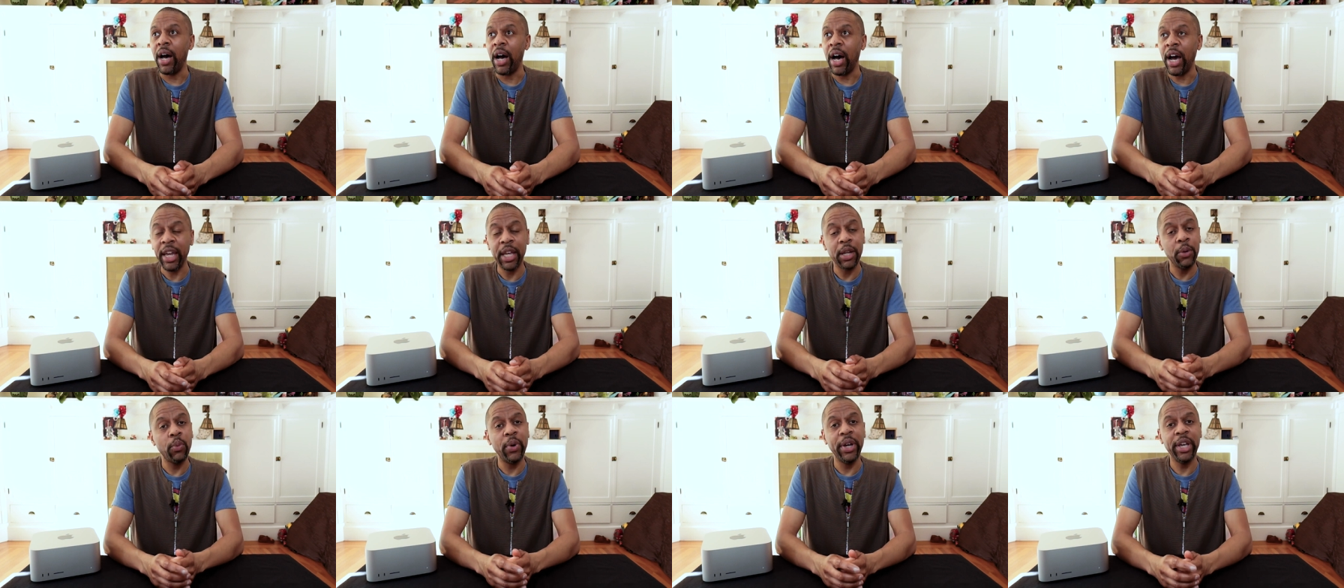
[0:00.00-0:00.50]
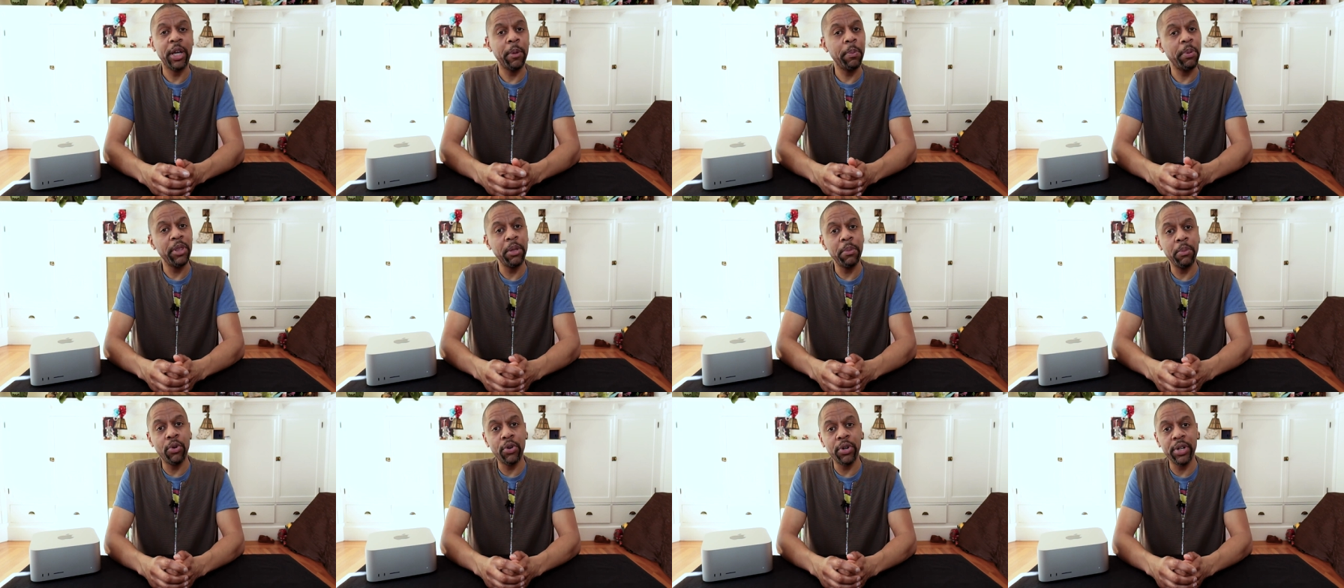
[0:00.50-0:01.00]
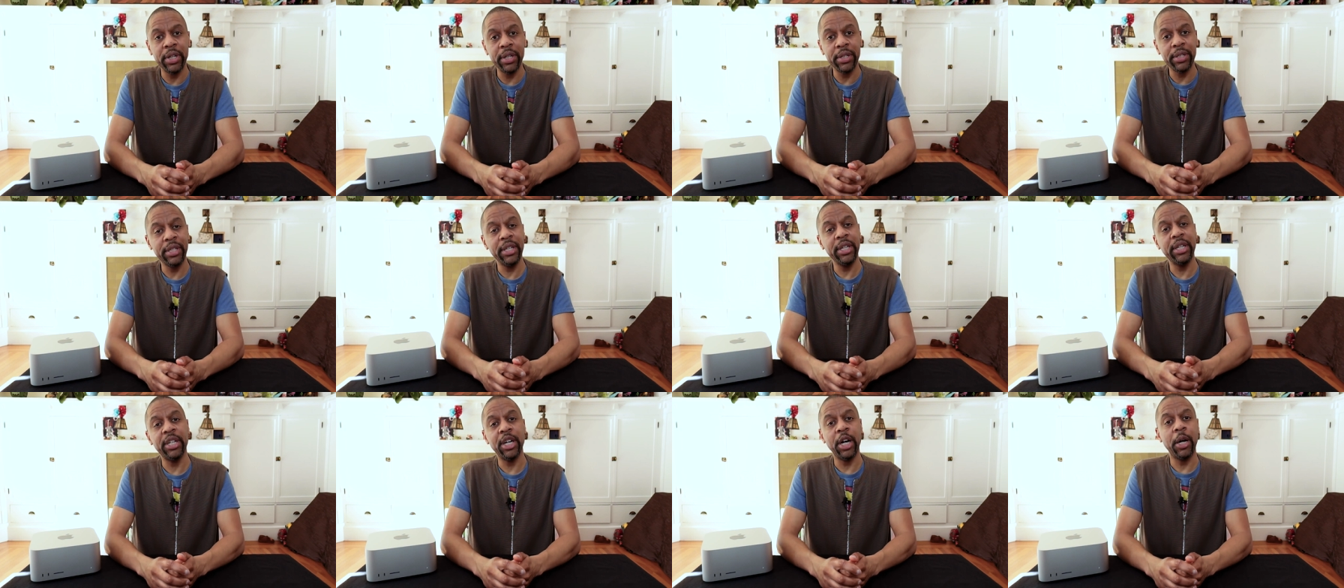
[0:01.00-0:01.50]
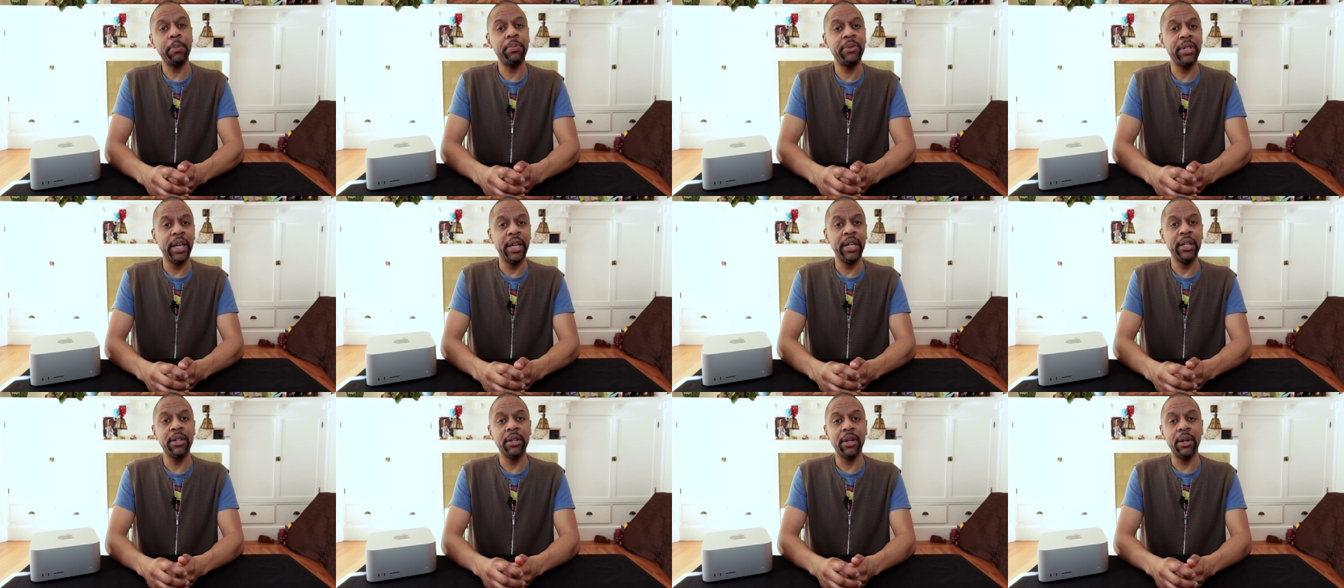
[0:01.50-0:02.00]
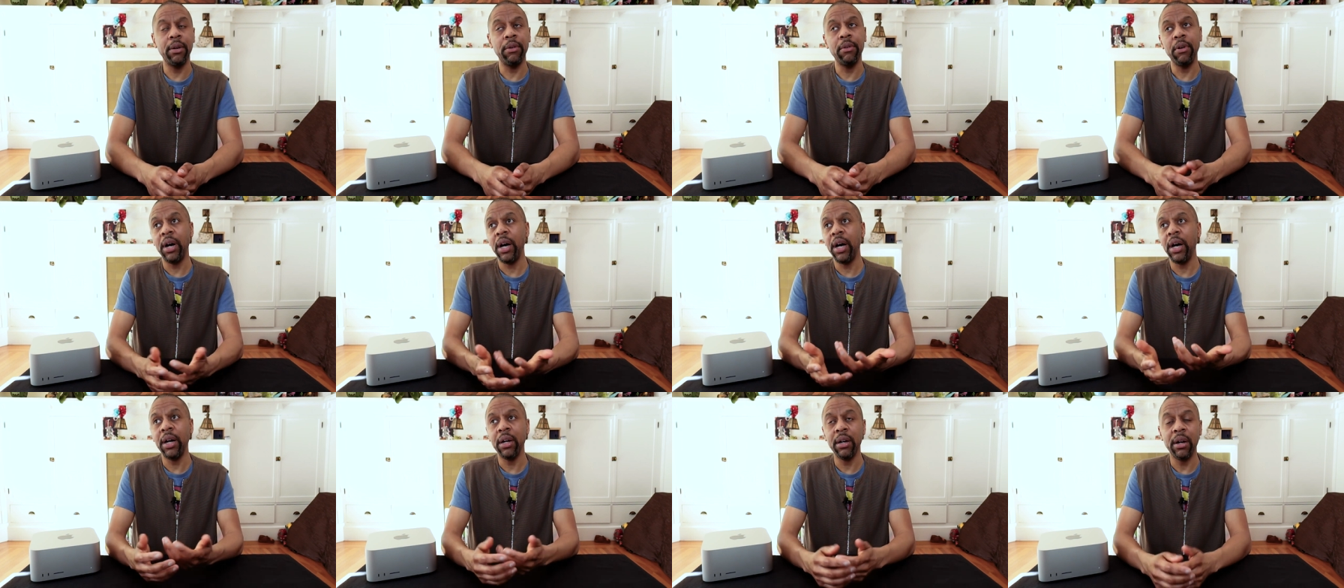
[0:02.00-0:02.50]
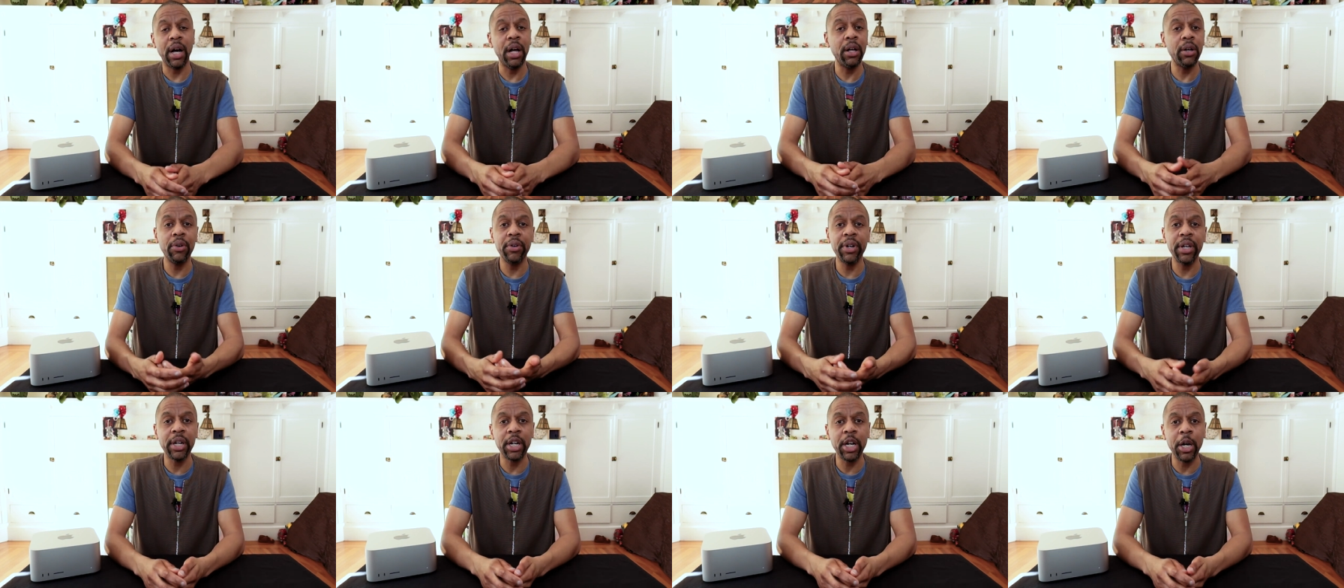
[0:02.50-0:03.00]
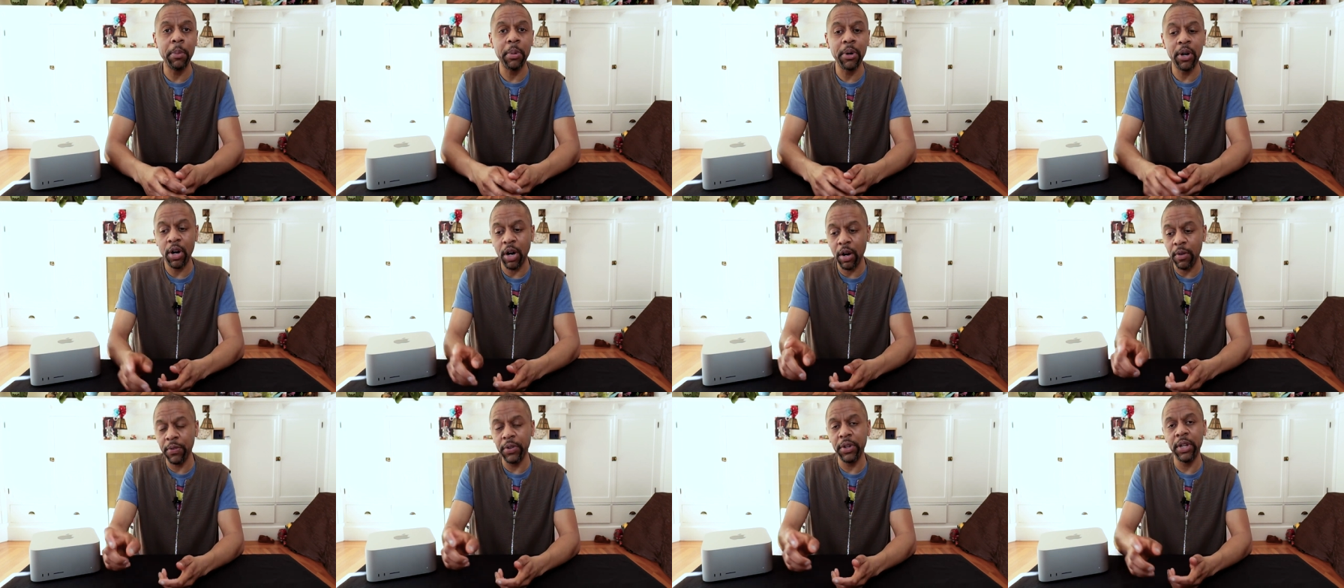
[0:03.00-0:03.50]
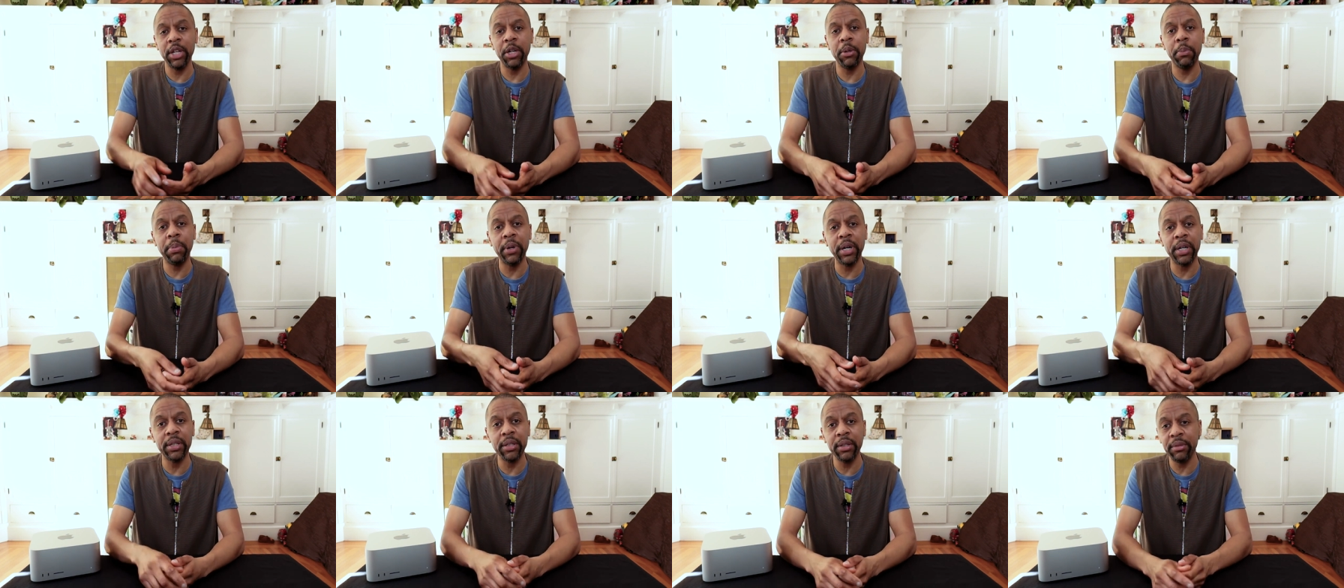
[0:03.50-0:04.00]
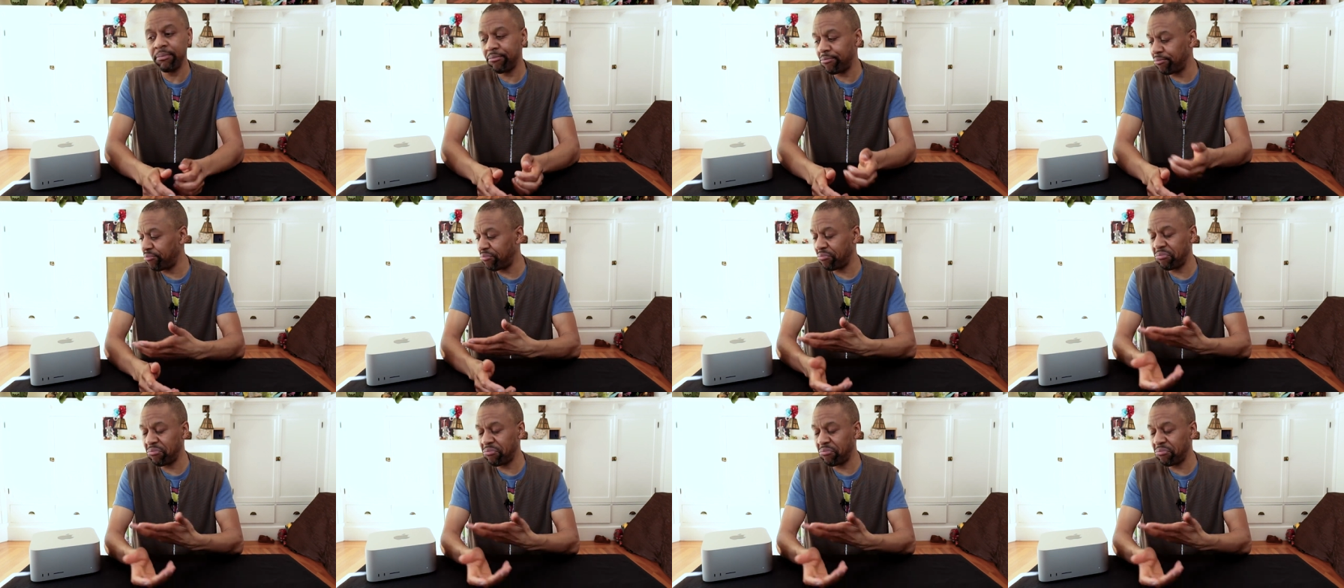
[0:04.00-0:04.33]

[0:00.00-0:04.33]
I can wake up in the morning, see an update and go, huh, I'll go get a cup of coffee, hit a button,